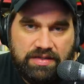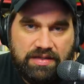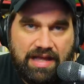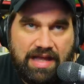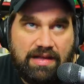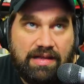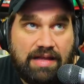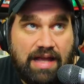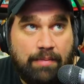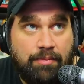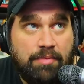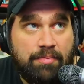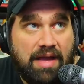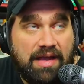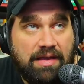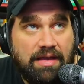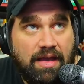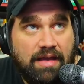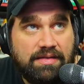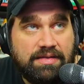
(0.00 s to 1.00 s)
That that'd be my
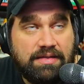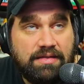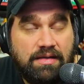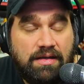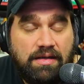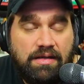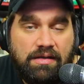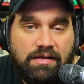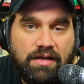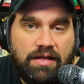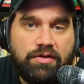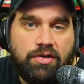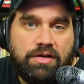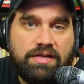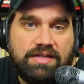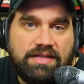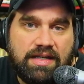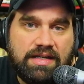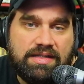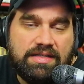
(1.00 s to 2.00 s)
guess.
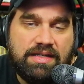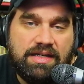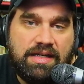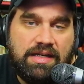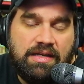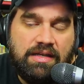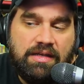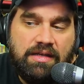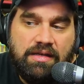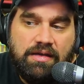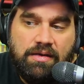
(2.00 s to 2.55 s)
160.